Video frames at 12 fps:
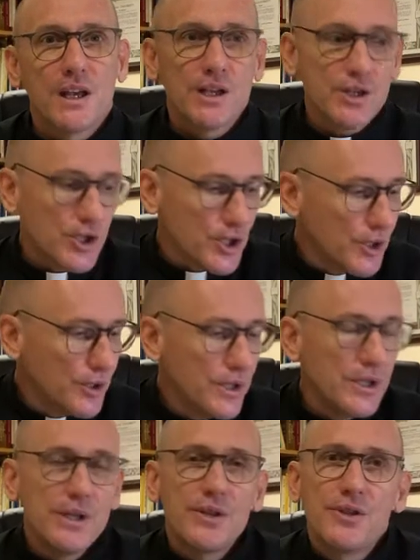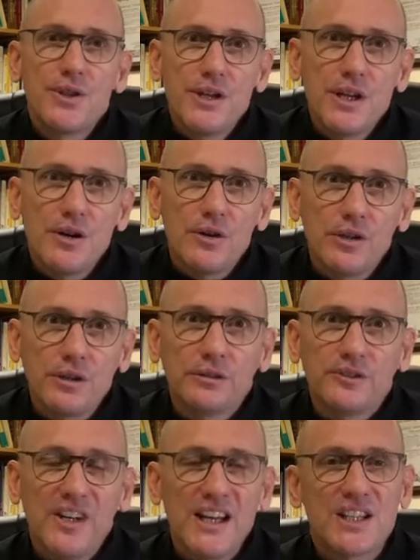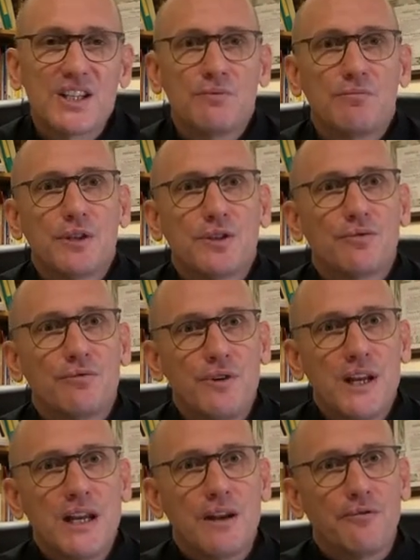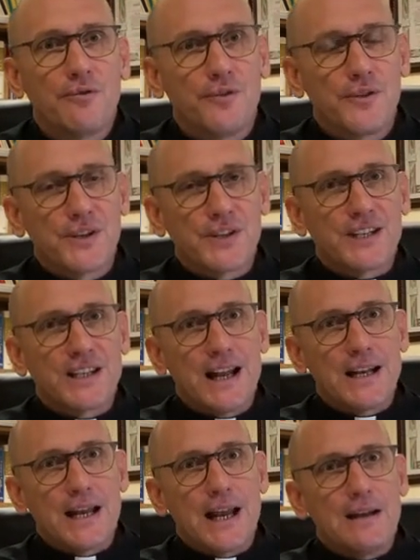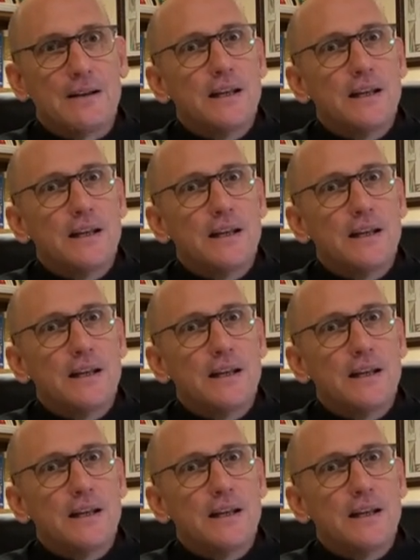And so the Old Testament reading for this Sunday